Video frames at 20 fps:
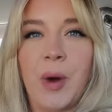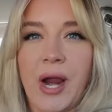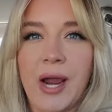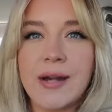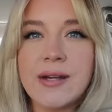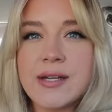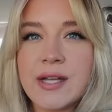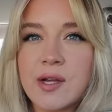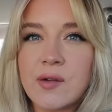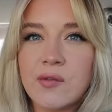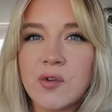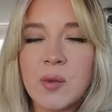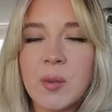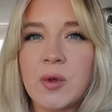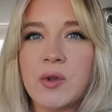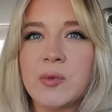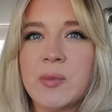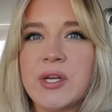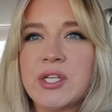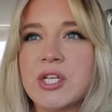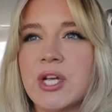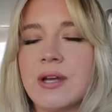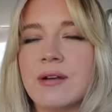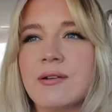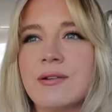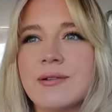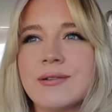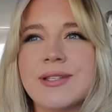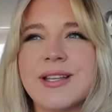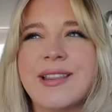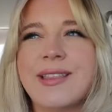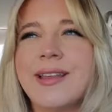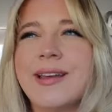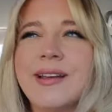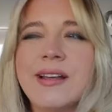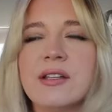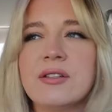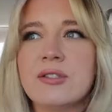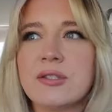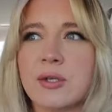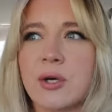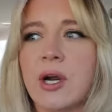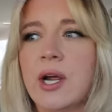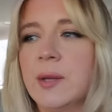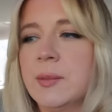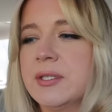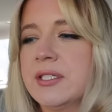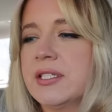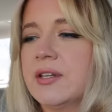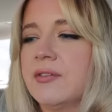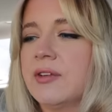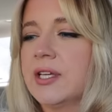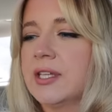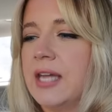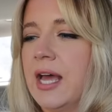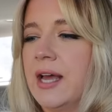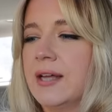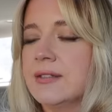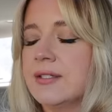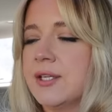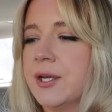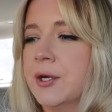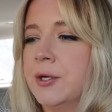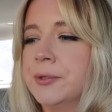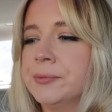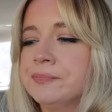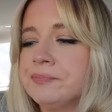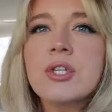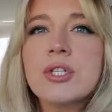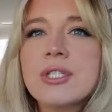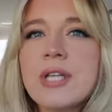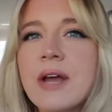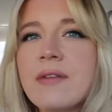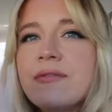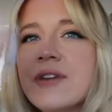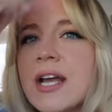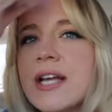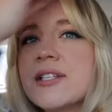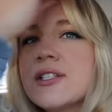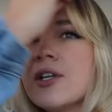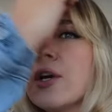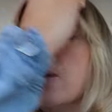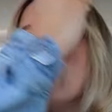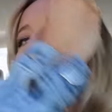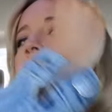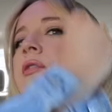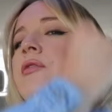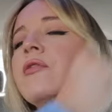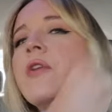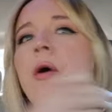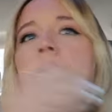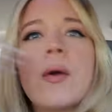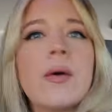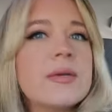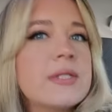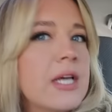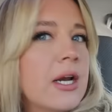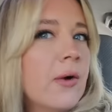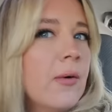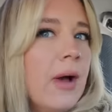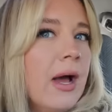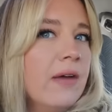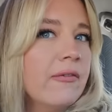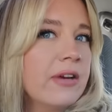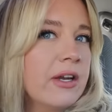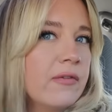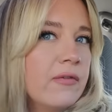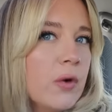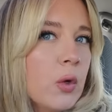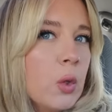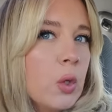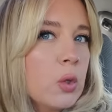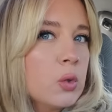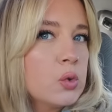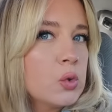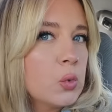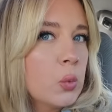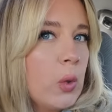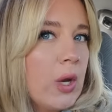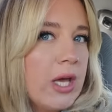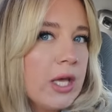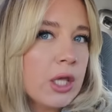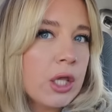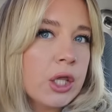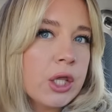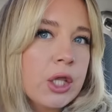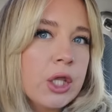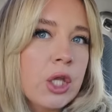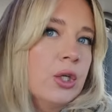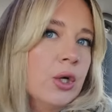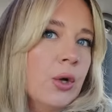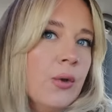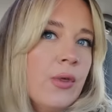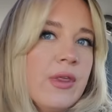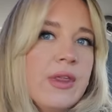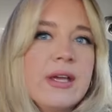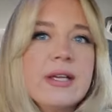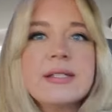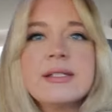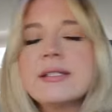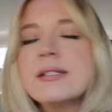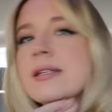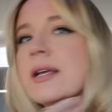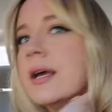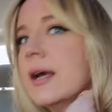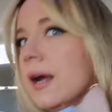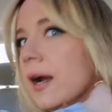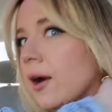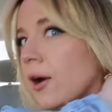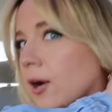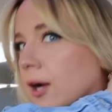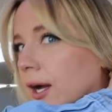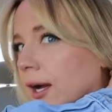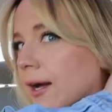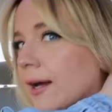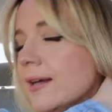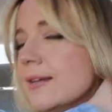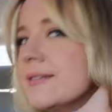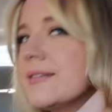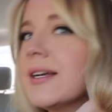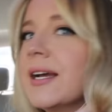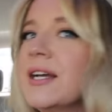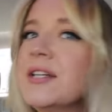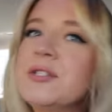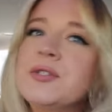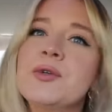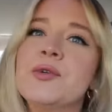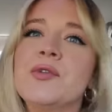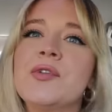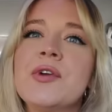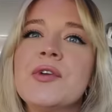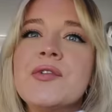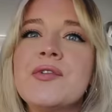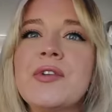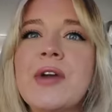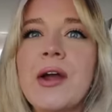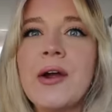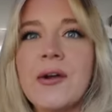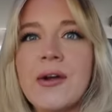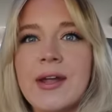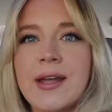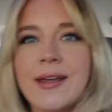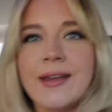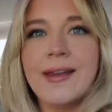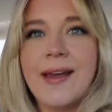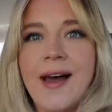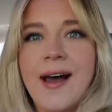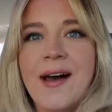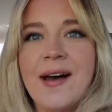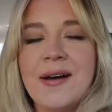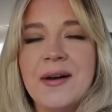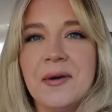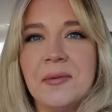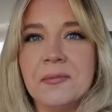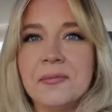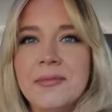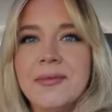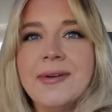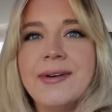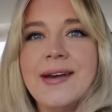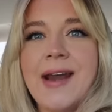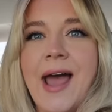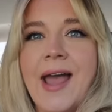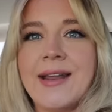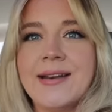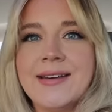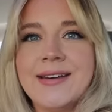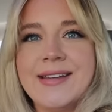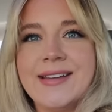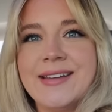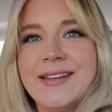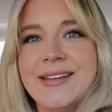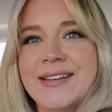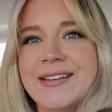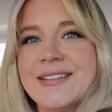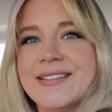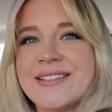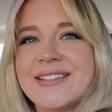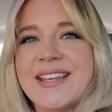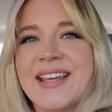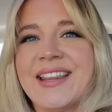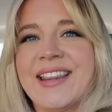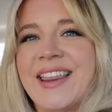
branding for both of my channels and like Instagram and stuff like that. So just to have nice current photos. I don't have any photos with, you know, this haircut. I do feel very um, 90s